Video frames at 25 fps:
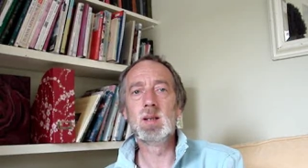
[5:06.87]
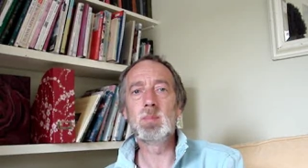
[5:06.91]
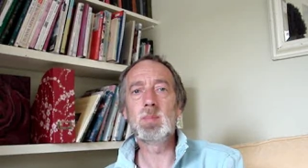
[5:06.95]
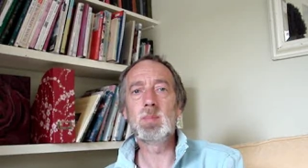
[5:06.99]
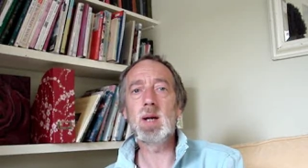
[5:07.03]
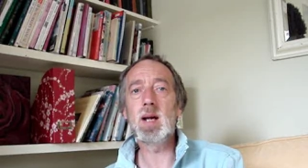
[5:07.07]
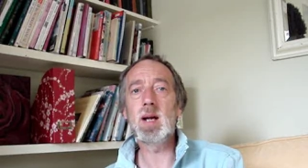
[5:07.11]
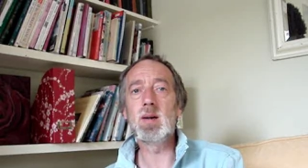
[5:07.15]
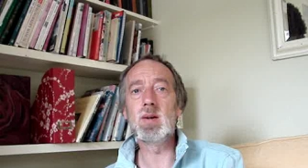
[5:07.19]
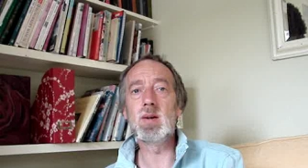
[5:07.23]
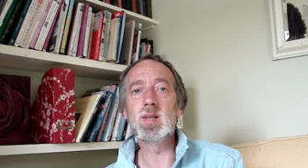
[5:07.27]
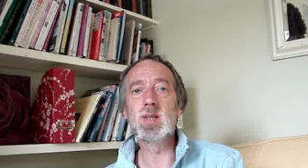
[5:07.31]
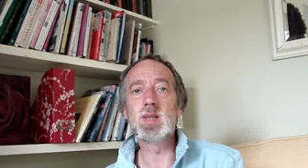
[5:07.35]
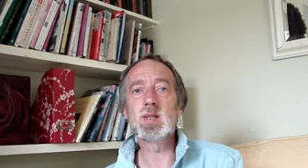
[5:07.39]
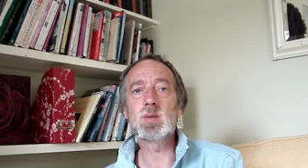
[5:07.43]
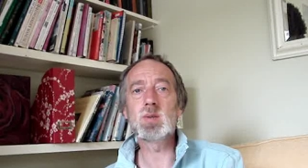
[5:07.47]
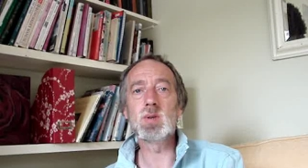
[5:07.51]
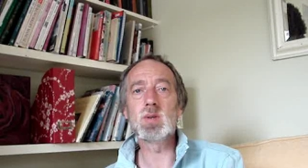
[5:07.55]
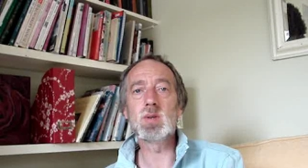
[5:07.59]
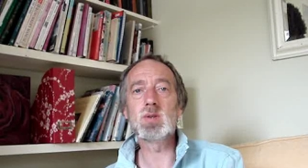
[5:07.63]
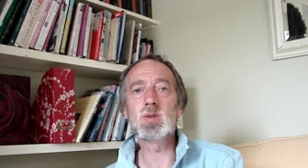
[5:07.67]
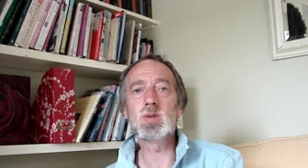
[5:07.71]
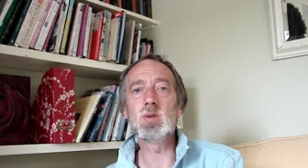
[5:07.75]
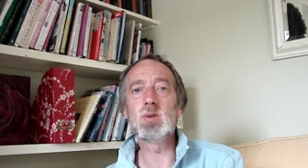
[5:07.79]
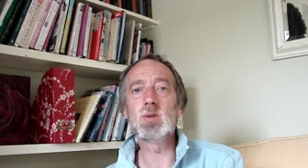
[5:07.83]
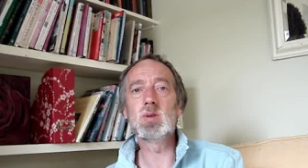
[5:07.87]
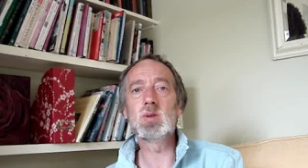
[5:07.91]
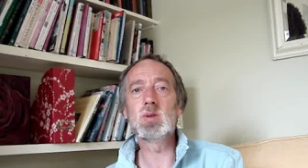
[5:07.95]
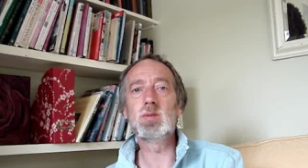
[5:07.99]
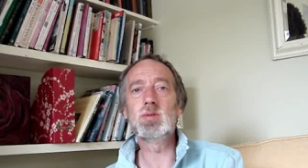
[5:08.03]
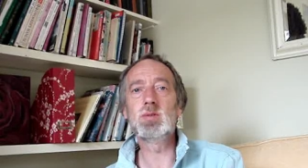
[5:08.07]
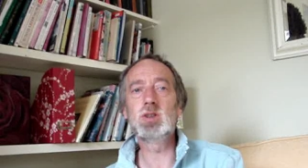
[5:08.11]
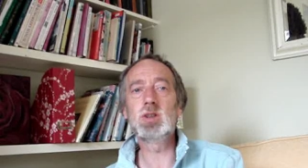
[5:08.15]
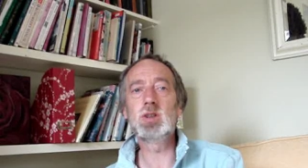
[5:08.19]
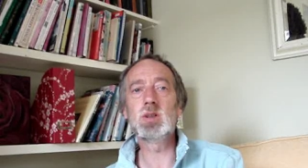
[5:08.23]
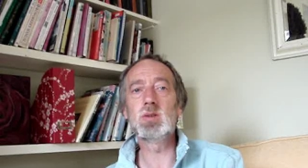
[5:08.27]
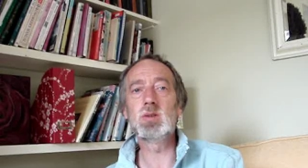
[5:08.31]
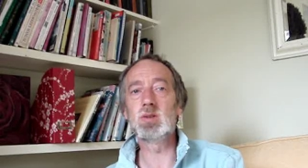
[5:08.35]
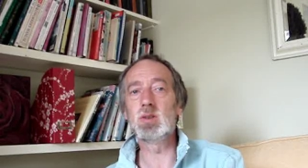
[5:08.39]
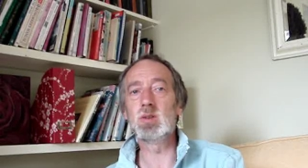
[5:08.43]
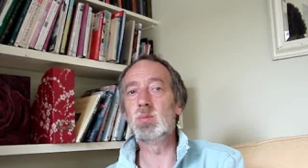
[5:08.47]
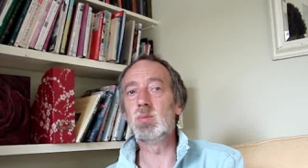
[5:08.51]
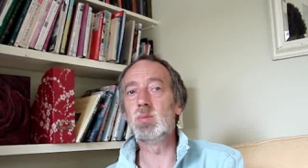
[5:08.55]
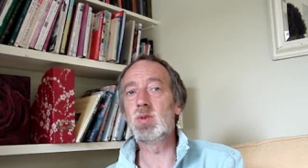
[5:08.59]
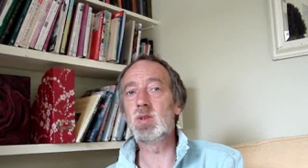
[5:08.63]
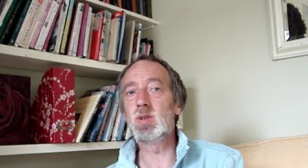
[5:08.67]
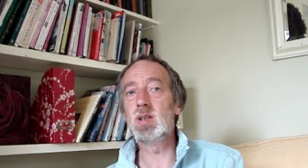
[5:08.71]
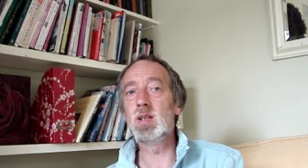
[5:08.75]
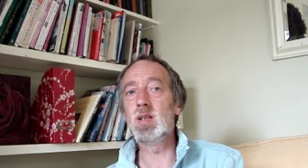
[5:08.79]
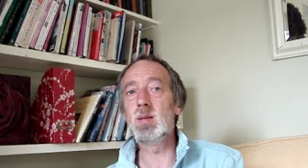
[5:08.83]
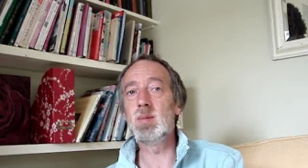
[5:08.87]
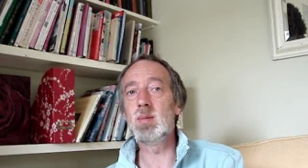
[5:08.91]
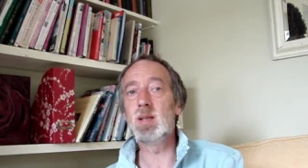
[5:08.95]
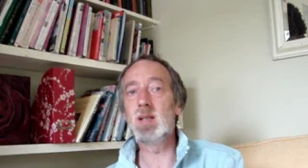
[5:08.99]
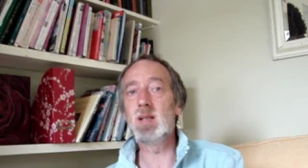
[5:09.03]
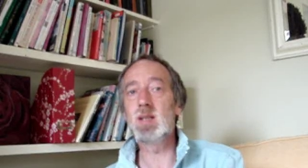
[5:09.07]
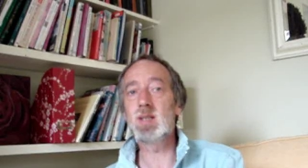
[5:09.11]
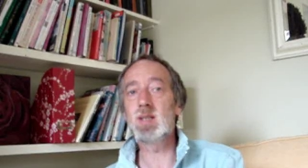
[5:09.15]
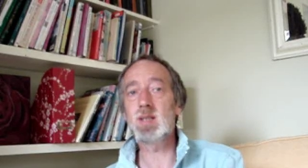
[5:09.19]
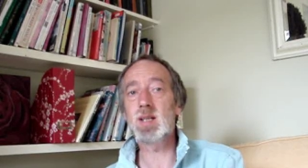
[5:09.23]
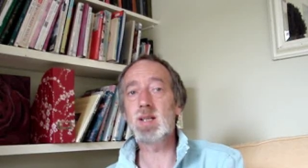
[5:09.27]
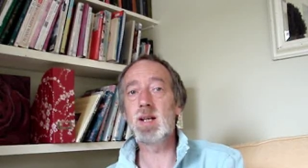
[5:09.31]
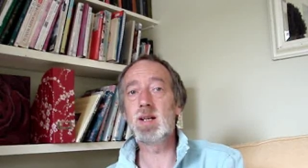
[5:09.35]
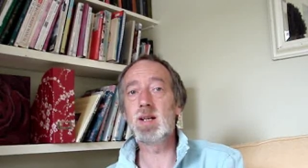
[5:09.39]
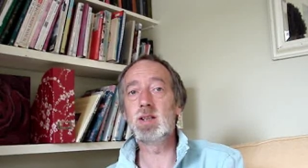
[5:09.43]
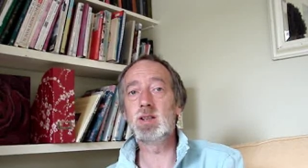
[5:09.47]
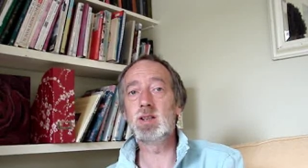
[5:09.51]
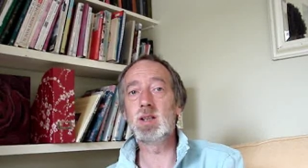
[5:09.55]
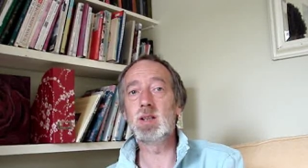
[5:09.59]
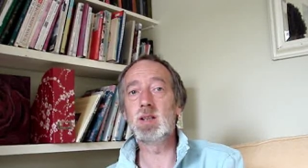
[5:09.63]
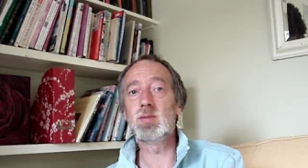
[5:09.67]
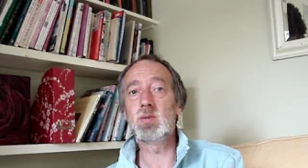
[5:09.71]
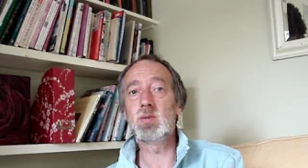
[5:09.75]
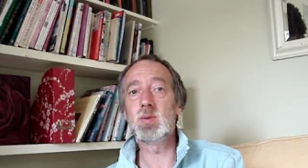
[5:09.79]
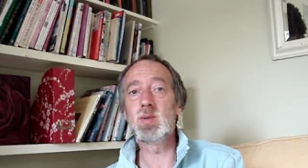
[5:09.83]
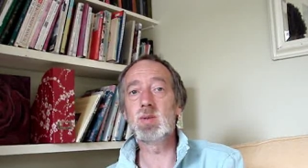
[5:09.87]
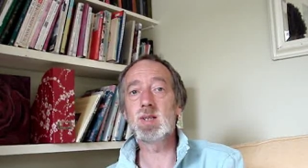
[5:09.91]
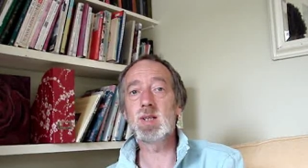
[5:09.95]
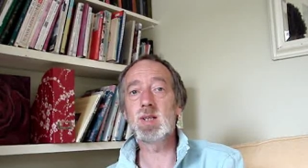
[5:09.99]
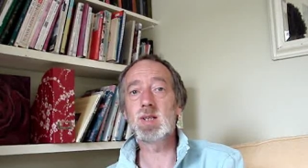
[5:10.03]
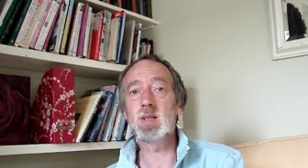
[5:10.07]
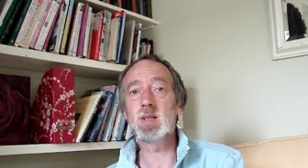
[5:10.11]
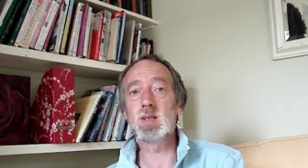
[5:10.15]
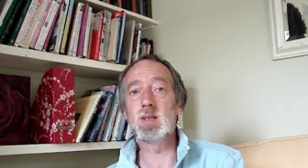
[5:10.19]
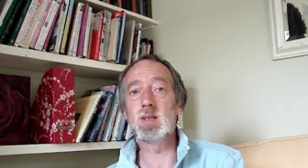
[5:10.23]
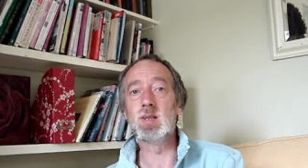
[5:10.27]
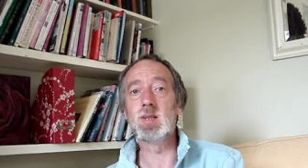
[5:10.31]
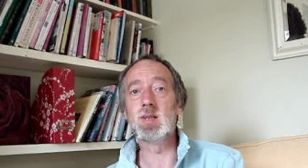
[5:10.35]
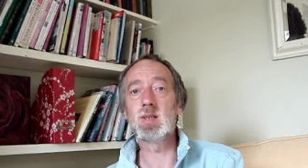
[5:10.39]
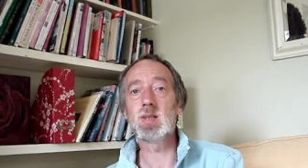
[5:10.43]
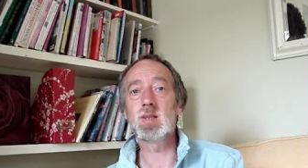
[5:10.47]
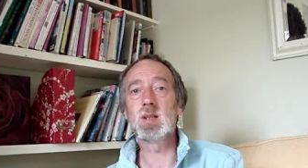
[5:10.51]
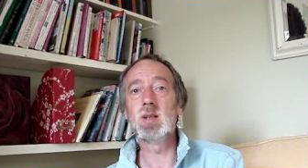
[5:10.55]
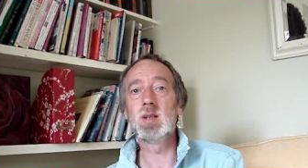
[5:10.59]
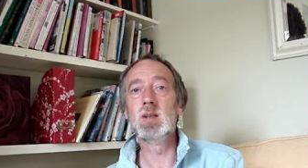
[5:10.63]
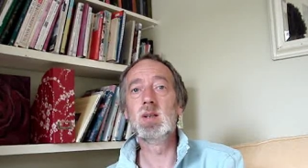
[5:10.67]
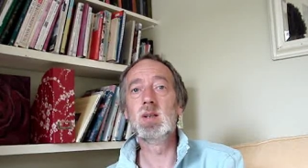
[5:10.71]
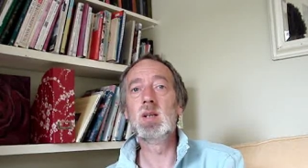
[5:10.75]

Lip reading: Parents will talk of children with limitless energy for resistance,